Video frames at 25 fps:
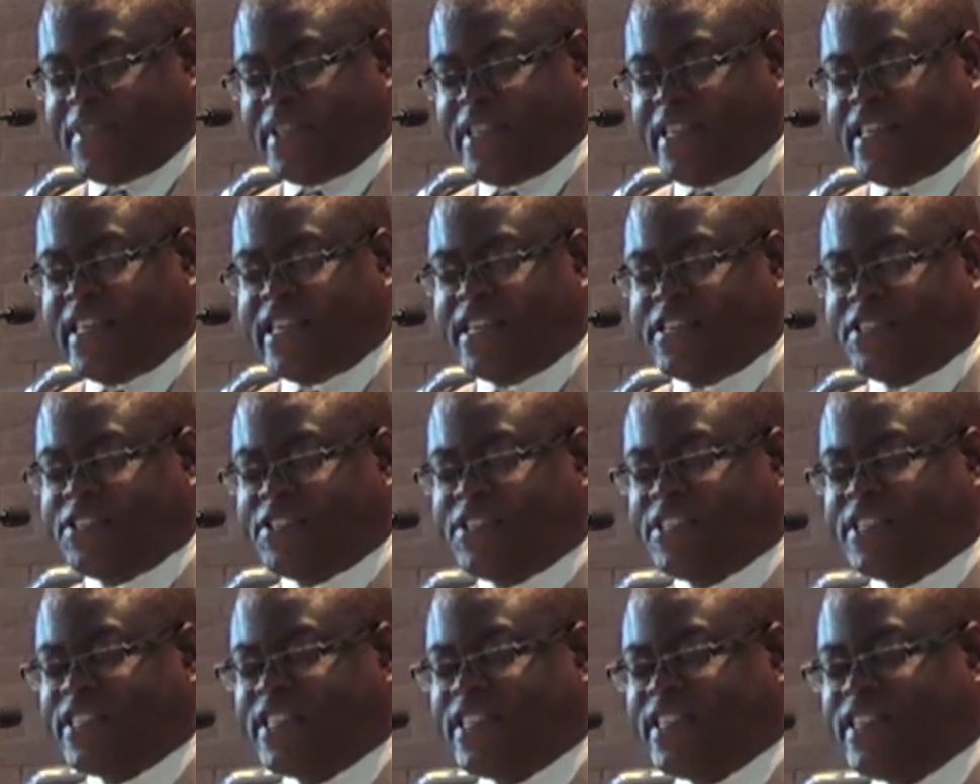
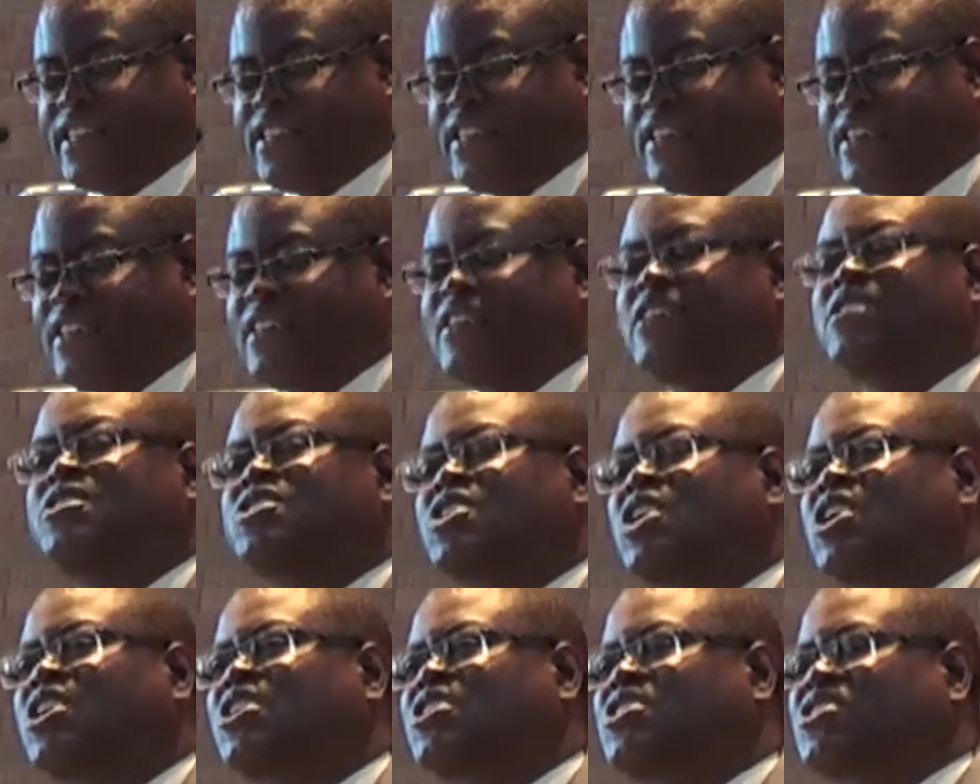Yes,
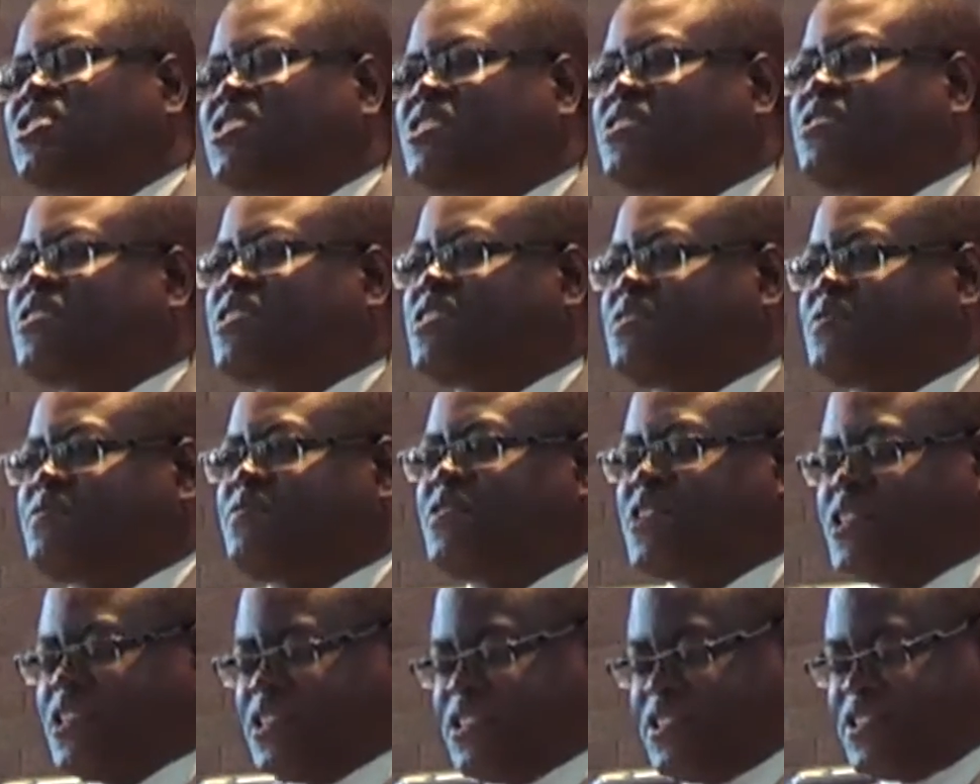his arsenal is
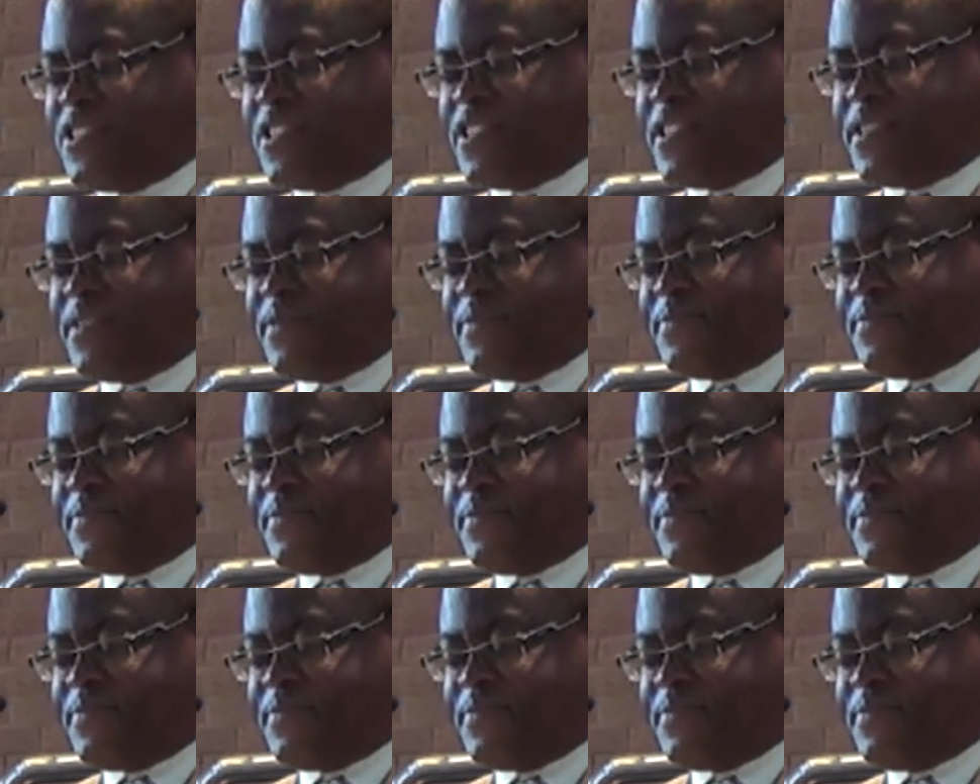vast.